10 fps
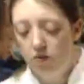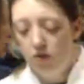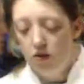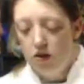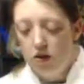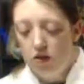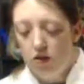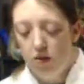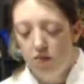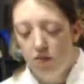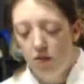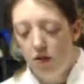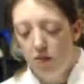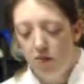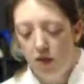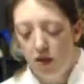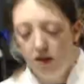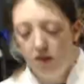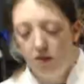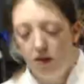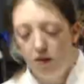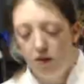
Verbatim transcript: Oh, I was, creme, creme brulee uh,